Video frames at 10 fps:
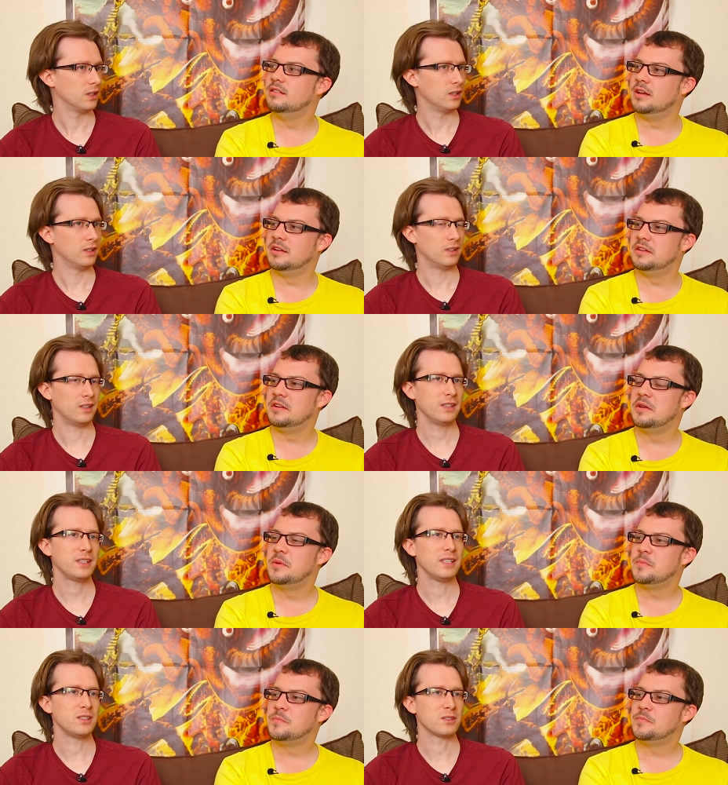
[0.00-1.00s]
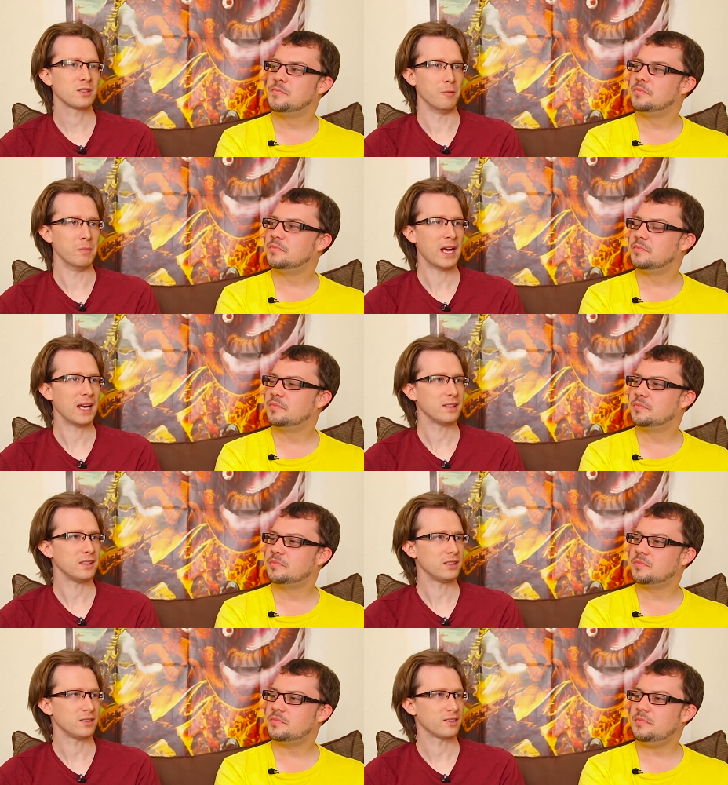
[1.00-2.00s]
Speaker 1: I think he's just gone mad, and
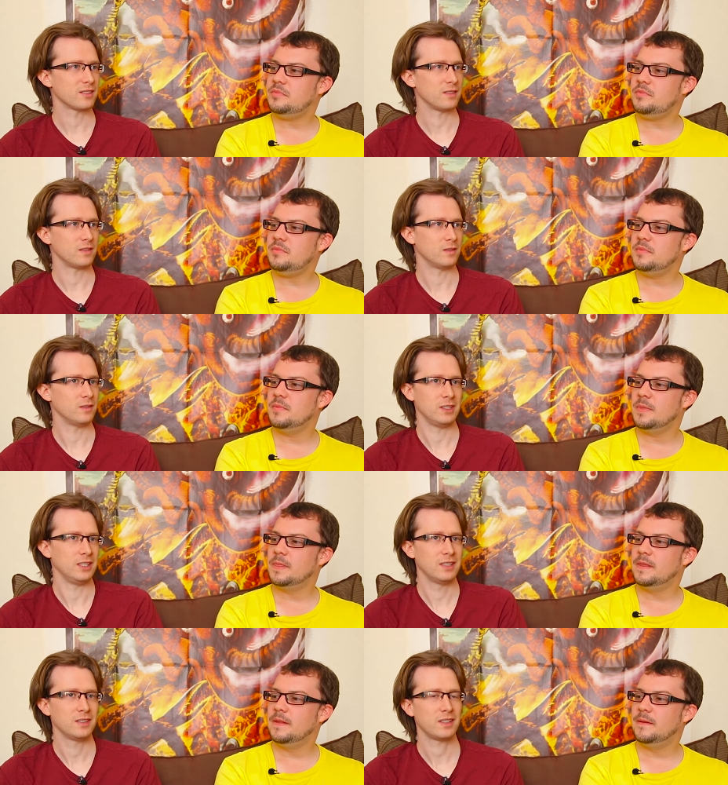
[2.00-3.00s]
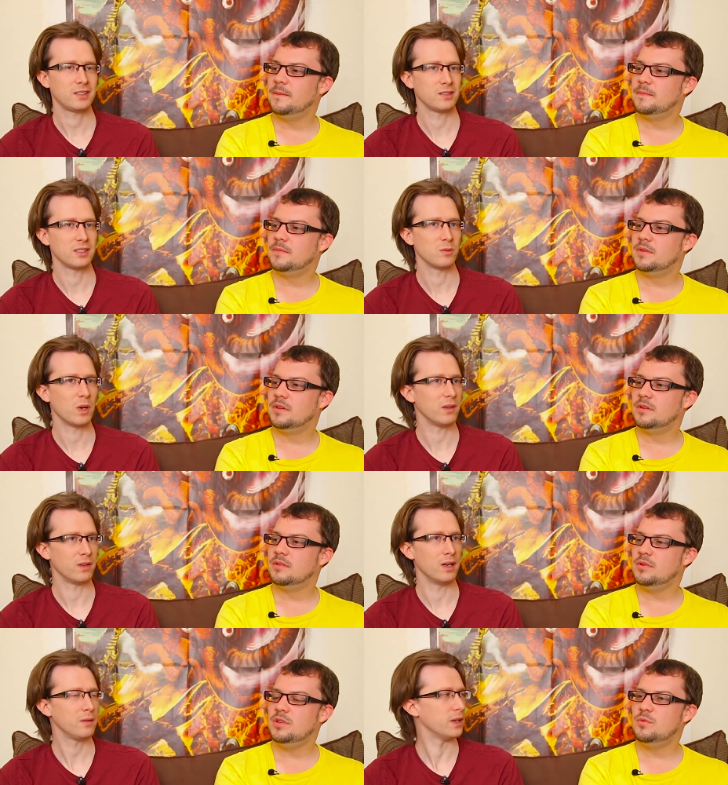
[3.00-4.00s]
he's just that's just his way of
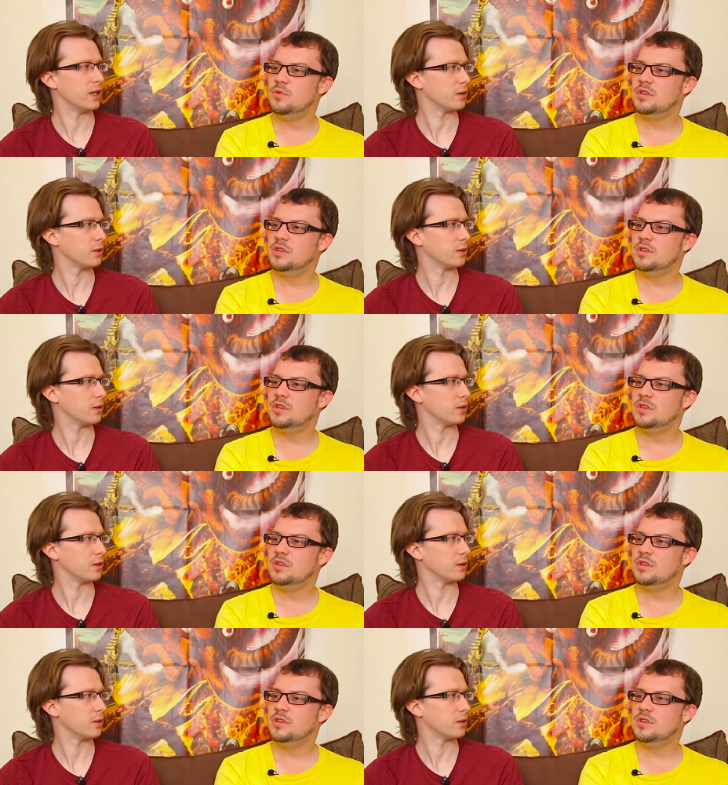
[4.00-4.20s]
life he now. He